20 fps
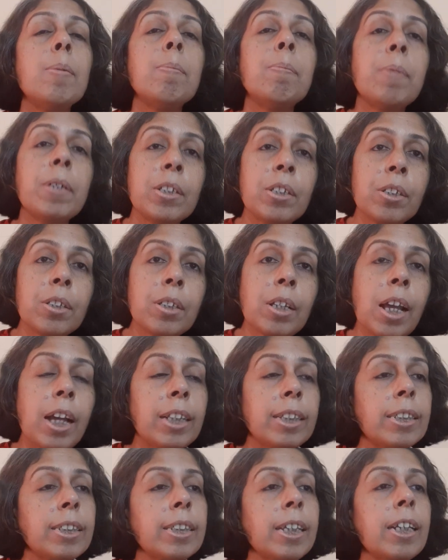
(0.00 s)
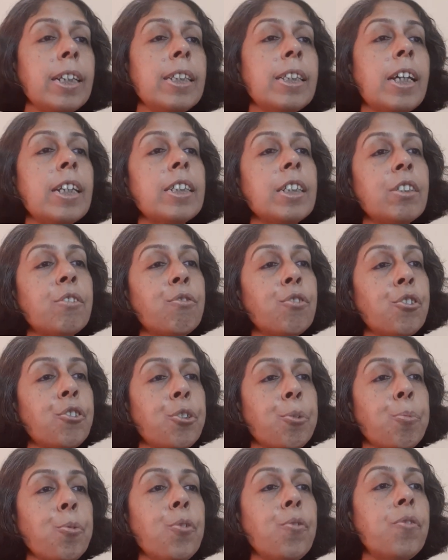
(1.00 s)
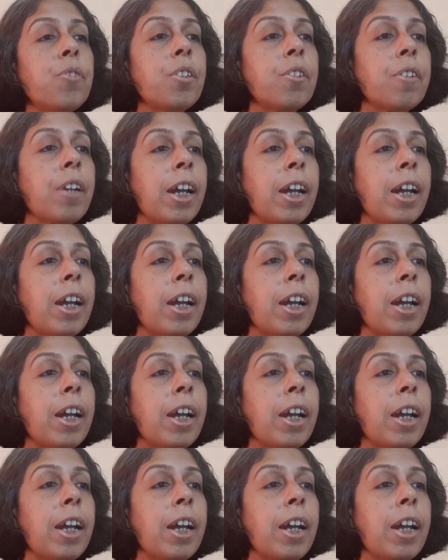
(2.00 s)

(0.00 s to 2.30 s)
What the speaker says: Britain has said that it would remove the